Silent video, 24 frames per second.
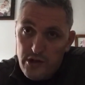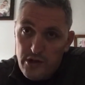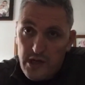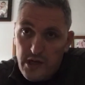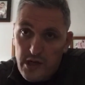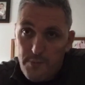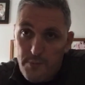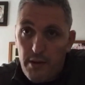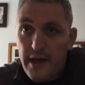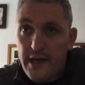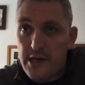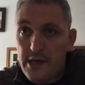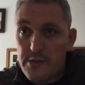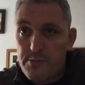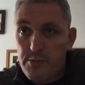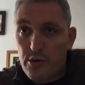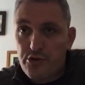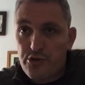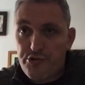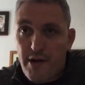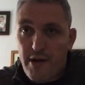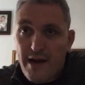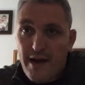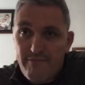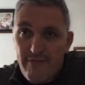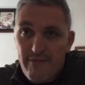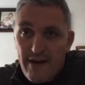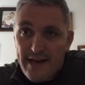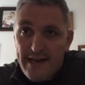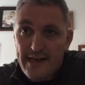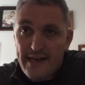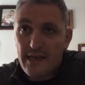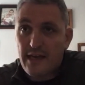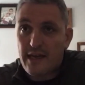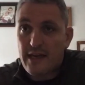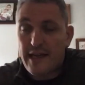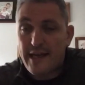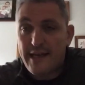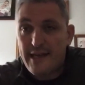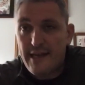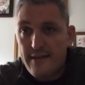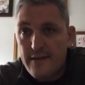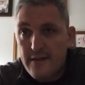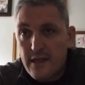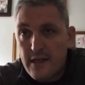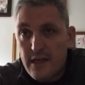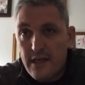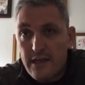players will train regularly.
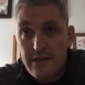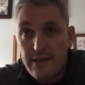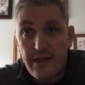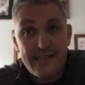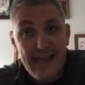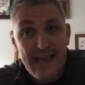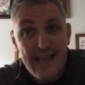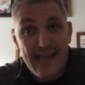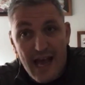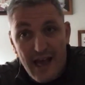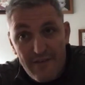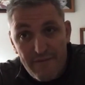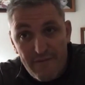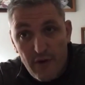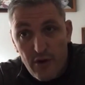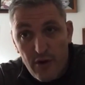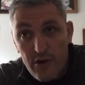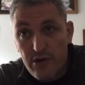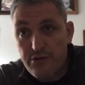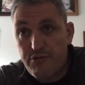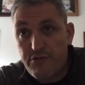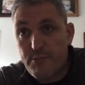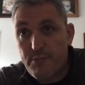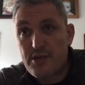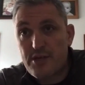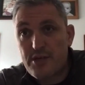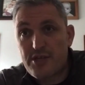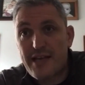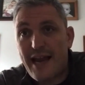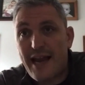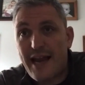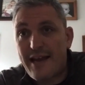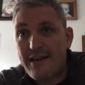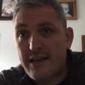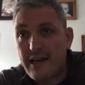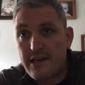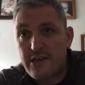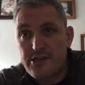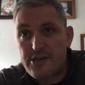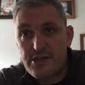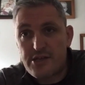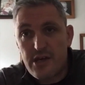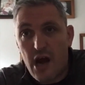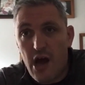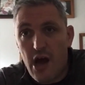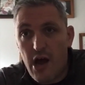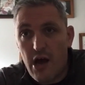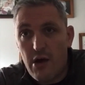The Typhoons standing
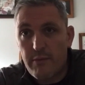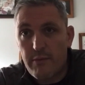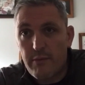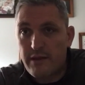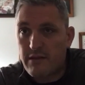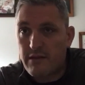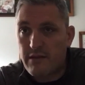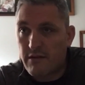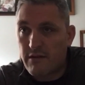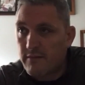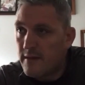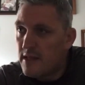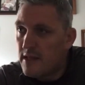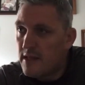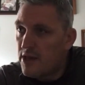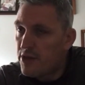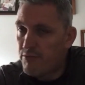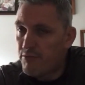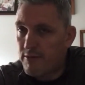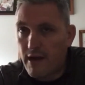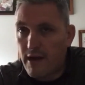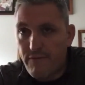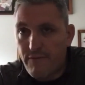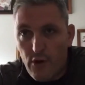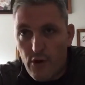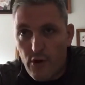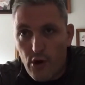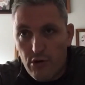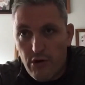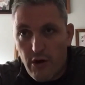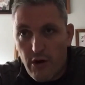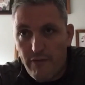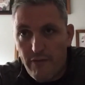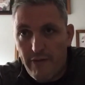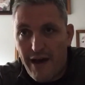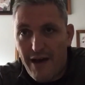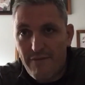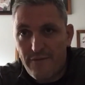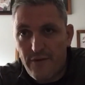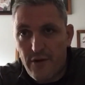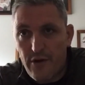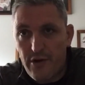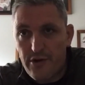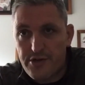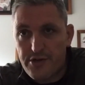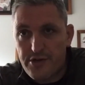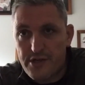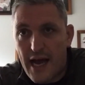start with the 3 or 4 on that
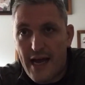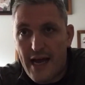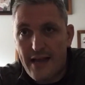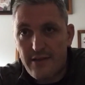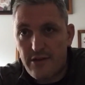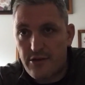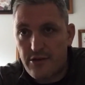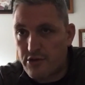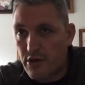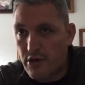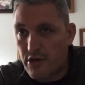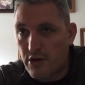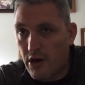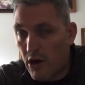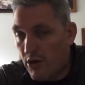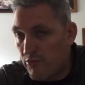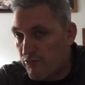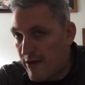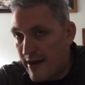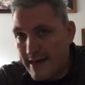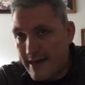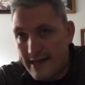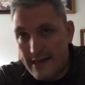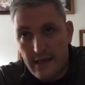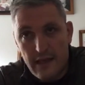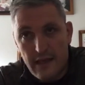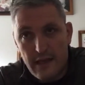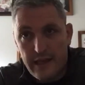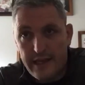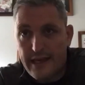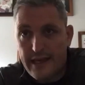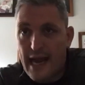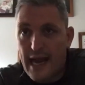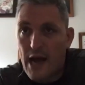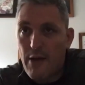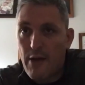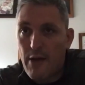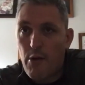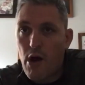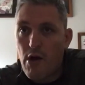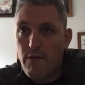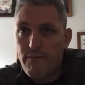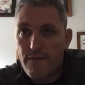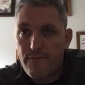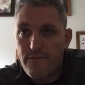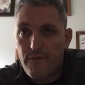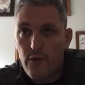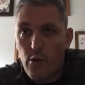first night. There's regularly now
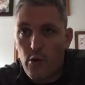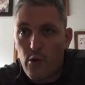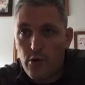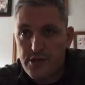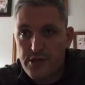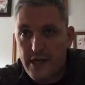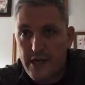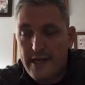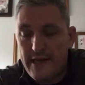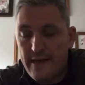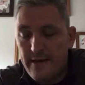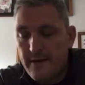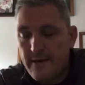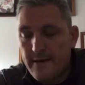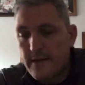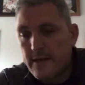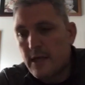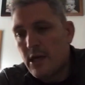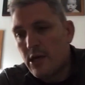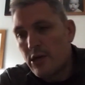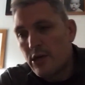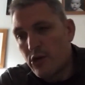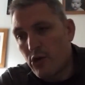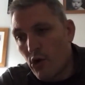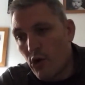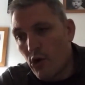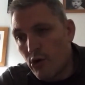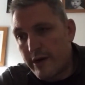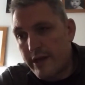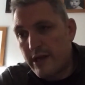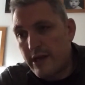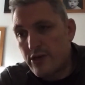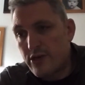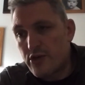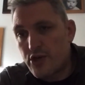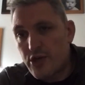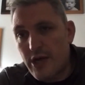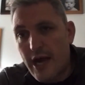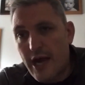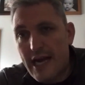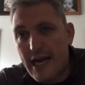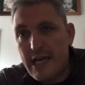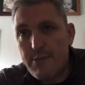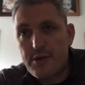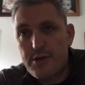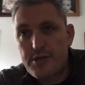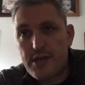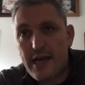over 40. Corey and
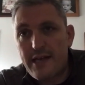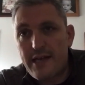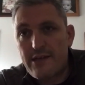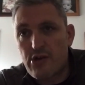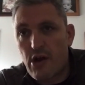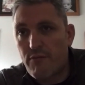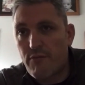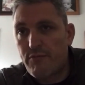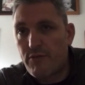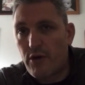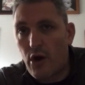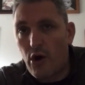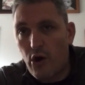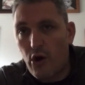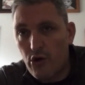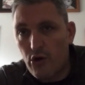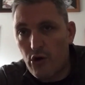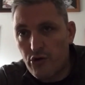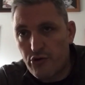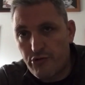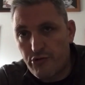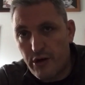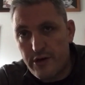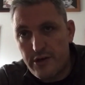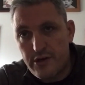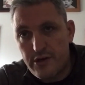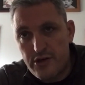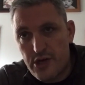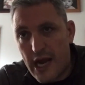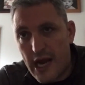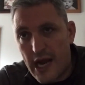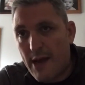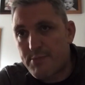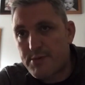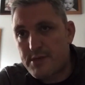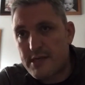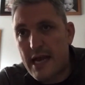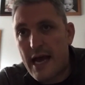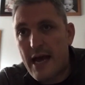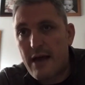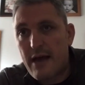Shaddy were saying there's over 100 chaps now